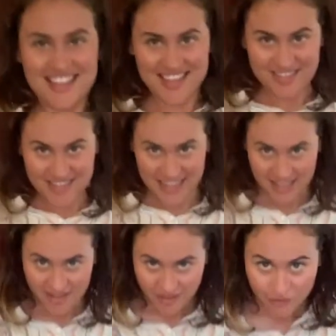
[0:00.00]
3,
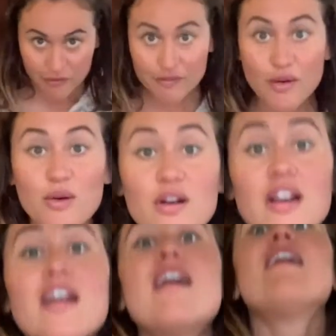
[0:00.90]
4,
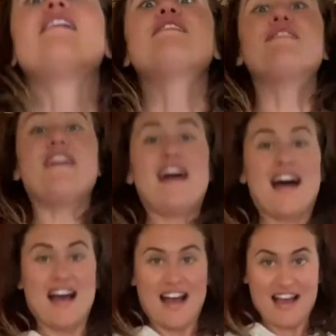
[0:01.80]

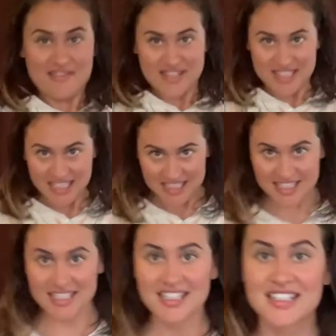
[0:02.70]
5, 6,
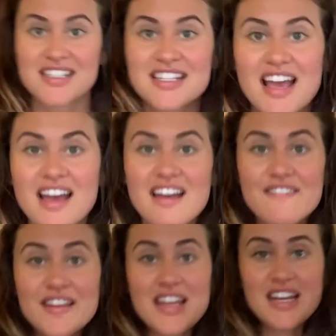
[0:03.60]

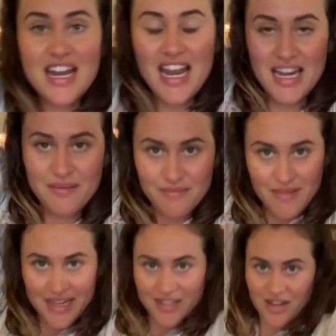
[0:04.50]
7, 8.
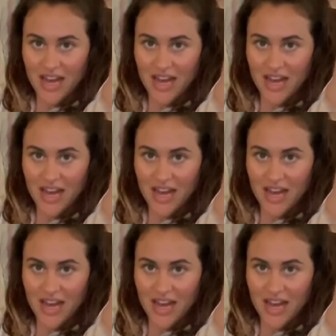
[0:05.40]
Make your